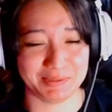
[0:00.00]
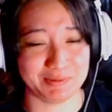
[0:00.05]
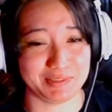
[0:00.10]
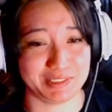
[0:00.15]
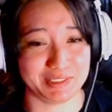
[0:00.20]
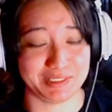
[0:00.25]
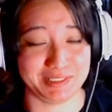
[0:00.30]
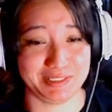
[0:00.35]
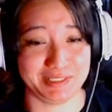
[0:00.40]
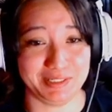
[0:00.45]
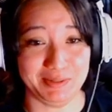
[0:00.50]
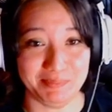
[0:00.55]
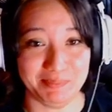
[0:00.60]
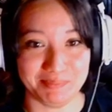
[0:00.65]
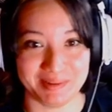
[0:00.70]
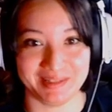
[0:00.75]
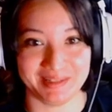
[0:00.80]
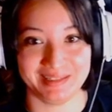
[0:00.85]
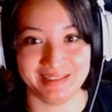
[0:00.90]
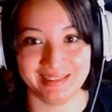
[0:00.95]
so
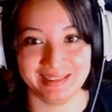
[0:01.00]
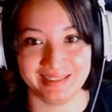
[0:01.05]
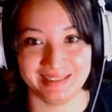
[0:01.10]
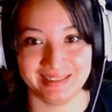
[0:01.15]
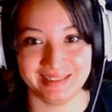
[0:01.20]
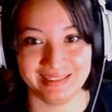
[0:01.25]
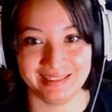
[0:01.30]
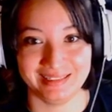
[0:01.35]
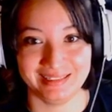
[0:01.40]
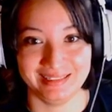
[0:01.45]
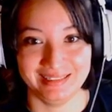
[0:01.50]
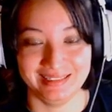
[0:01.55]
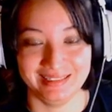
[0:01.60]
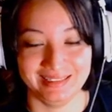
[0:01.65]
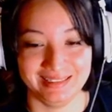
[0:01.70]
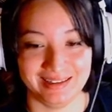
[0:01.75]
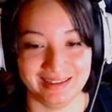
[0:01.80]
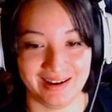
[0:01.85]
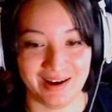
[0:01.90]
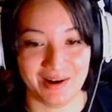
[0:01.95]
stupid.
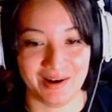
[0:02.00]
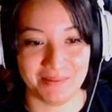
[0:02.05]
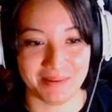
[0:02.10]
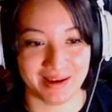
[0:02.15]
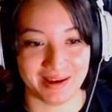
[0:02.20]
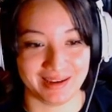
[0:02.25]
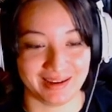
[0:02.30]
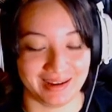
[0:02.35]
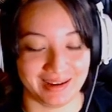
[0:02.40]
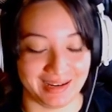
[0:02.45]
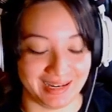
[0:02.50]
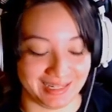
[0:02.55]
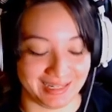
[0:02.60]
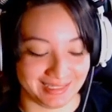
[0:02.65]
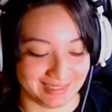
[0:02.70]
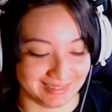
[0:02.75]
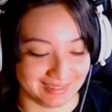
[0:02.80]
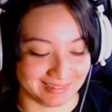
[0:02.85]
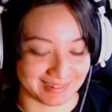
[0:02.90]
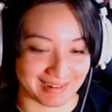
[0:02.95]
Oh my god.
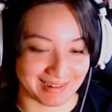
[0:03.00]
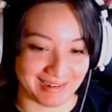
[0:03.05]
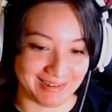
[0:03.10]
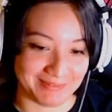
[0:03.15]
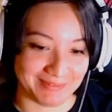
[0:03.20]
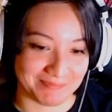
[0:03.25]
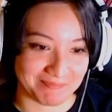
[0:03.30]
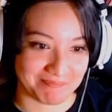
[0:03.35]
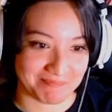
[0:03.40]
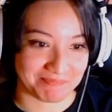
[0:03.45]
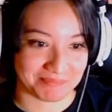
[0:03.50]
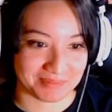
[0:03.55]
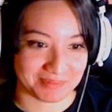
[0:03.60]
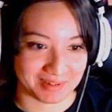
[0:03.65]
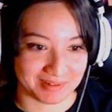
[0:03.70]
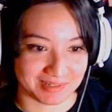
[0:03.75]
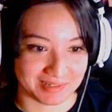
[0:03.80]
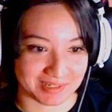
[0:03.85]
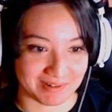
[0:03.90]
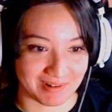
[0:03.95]
Okay.
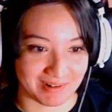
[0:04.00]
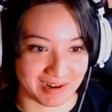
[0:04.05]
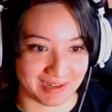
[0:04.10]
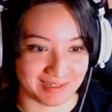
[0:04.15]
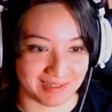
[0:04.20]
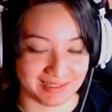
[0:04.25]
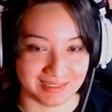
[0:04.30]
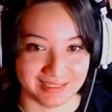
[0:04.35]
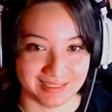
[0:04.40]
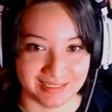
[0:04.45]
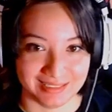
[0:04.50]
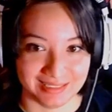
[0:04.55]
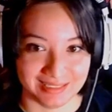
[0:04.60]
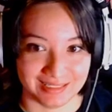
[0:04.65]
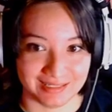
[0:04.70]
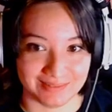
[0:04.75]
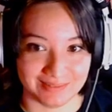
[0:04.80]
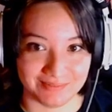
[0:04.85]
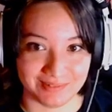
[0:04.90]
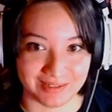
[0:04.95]
No, it's alright.
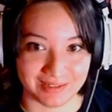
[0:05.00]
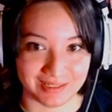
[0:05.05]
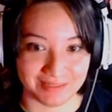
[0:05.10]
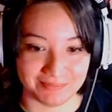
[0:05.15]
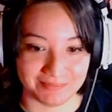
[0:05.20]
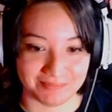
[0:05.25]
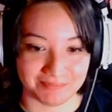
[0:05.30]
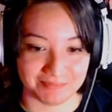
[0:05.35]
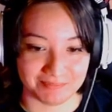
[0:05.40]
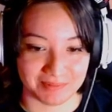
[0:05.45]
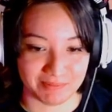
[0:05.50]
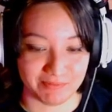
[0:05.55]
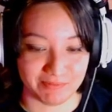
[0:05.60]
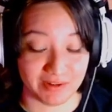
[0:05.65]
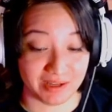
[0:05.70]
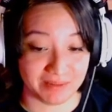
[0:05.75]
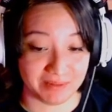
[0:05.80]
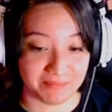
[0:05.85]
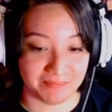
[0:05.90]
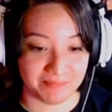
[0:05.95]
Fine. I'm
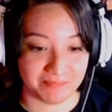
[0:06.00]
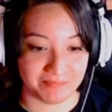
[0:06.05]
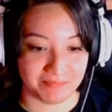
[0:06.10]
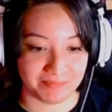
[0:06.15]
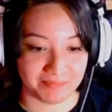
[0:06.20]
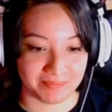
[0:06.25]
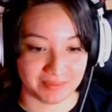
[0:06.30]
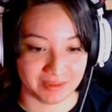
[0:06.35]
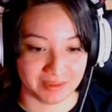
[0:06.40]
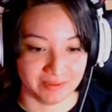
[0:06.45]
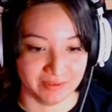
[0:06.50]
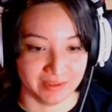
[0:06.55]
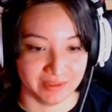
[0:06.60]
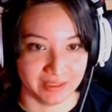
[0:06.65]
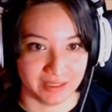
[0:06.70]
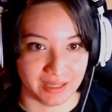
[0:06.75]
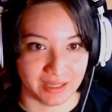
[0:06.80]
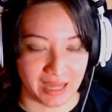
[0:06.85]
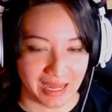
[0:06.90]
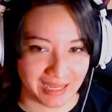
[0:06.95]
fine.
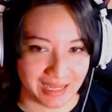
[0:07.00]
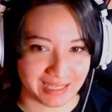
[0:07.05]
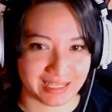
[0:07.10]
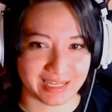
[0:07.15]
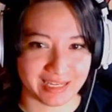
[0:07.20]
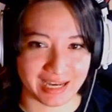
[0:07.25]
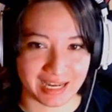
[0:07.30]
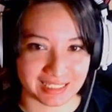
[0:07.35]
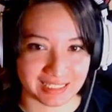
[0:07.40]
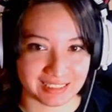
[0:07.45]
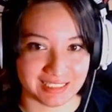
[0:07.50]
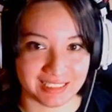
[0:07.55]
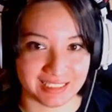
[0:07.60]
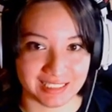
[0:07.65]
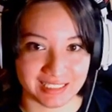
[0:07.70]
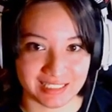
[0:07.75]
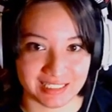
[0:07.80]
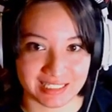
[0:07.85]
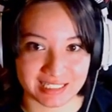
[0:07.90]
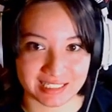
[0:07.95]
I got
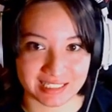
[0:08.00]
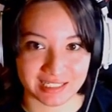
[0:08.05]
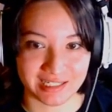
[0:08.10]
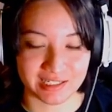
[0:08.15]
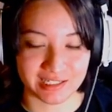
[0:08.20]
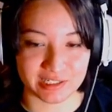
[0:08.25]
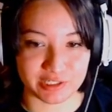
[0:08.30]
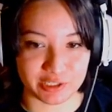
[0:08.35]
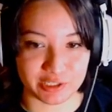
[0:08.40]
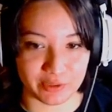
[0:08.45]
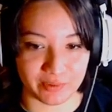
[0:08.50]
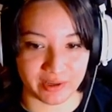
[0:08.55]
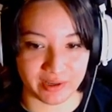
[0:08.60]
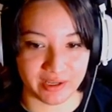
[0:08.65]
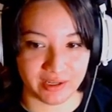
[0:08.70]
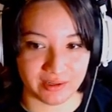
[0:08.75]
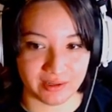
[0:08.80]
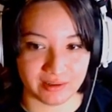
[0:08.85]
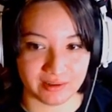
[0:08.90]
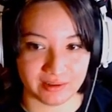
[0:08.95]
this. I can do
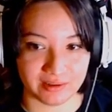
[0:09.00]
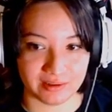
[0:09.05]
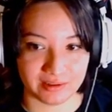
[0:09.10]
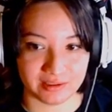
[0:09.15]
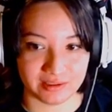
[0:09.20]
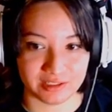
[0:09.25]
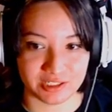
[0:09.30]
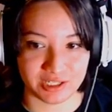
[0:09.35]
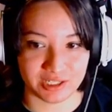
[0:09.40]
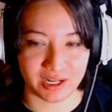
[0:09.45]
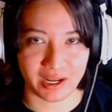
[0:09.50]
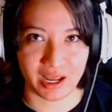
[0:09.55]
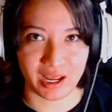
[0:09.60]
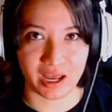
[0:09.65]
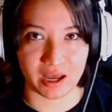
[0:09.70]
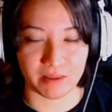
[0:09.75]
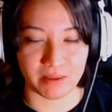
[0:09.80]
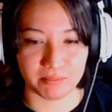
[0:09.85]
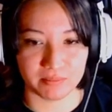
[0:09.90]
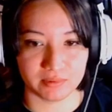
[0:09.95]
it. Shut
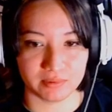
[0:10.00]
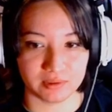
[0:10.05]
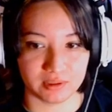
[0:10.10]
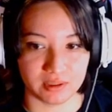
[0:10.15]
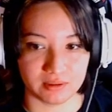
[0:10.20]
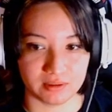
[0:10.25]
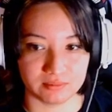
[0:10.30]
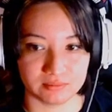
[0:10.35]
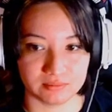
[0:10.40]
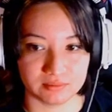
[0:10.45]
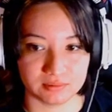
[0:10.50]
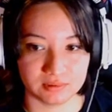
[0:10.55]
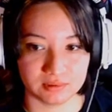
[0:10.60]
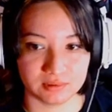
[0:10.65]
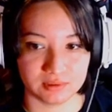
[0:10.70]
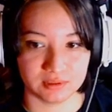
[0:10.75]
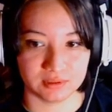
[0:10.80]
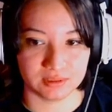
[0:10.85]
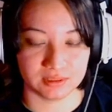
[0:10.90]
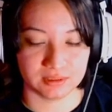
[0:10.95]
up. Oh.
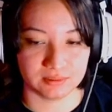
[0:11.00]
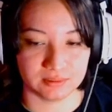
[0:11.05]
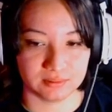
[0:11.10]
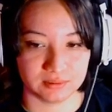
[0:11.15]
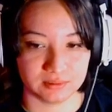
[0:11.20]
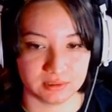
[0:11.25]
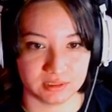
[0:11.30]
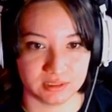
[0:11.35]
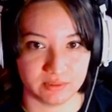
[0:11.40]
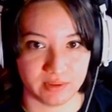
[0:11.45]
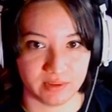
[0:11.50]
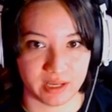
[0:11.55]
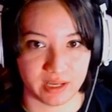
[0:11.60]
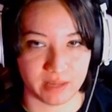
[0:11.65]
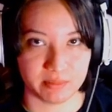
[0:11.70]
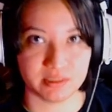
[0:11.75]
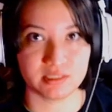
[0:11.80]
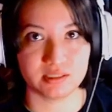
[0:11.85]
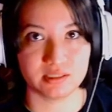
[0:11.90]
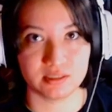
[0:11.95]
See what
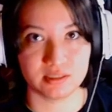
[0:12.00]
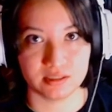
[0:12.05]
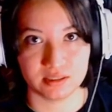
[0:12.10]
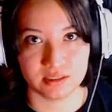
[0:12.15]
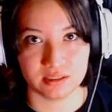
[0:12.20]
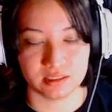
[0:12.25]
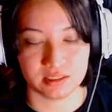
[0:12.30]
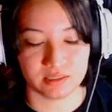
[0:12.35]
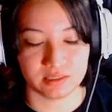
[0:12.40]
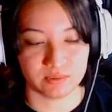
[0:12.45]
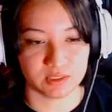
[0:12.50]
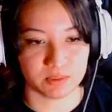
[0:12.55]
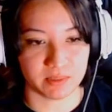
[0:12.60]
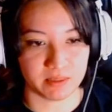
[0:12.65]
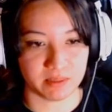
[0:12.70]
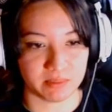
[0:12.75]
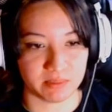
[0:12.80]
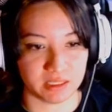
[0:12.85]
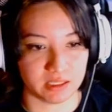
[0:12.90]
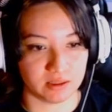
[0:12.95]
happens. See what you
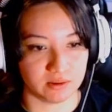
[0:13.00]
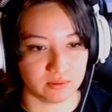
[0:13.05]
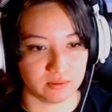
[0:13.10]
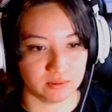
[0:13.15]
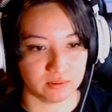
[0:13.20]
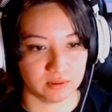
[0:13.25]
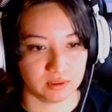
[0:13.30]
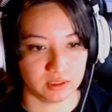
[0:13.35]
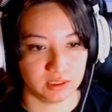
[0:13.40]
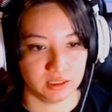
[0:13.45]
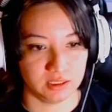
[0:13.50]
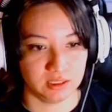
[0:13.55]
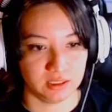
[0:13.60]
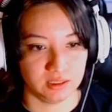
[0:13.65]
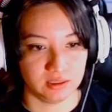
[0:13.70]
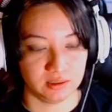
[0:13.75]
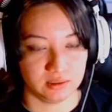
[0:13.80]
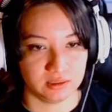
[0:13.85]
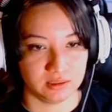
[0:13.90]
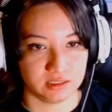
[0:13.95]
made me do.
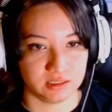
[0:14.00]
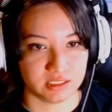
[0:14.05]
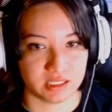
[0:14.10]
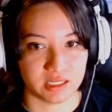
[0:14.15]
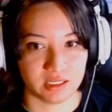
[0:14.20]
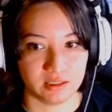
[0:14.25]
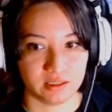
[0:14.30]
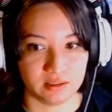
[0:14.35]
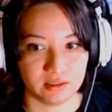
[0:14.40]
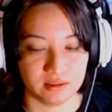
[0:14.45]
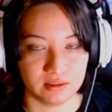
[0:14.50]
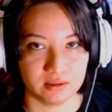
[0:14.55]
See?